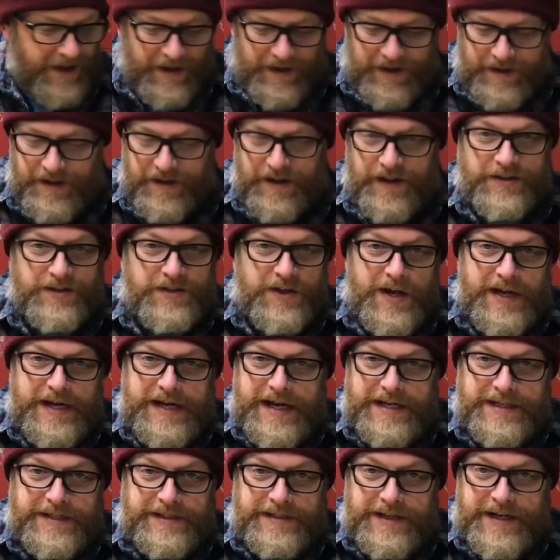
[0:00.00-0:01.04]
That's all I
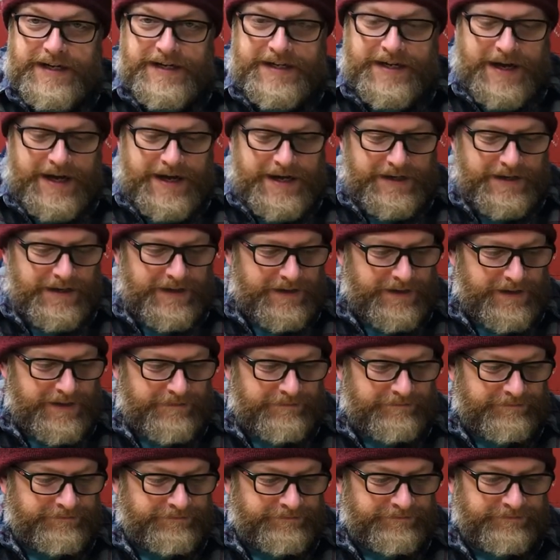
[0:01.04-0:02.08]
got to say tonight.
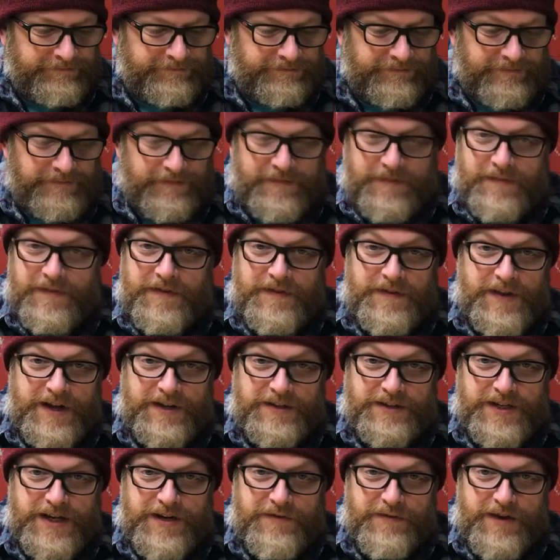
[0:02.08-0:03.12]

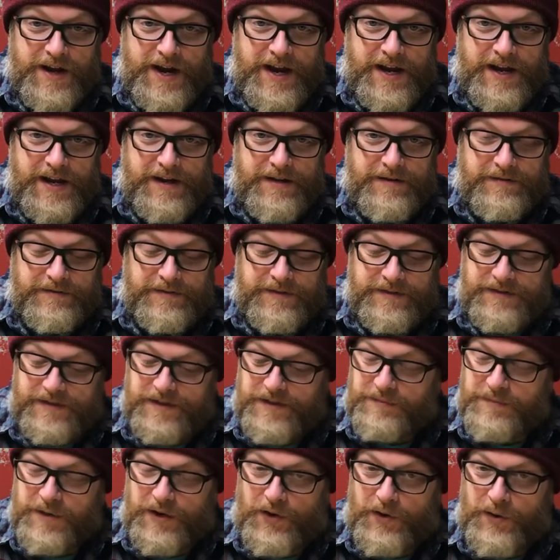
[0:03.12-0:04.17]
Thanks again for hanging out.
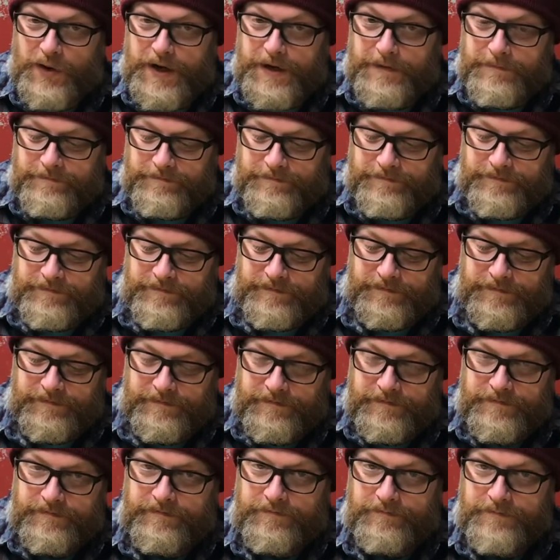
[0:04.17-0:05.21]
It's been great.
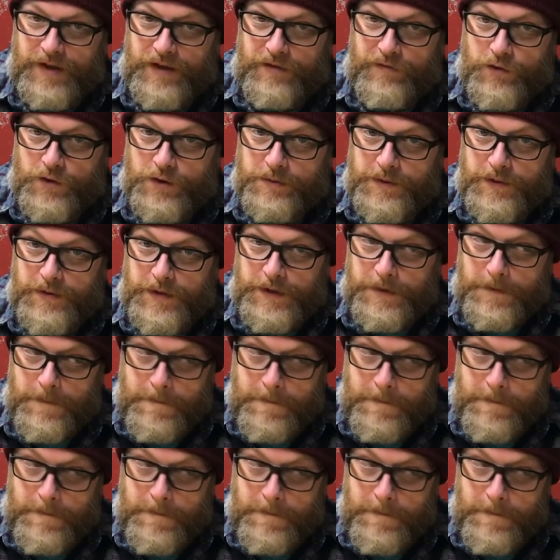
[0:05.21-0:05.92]
May the force be with you.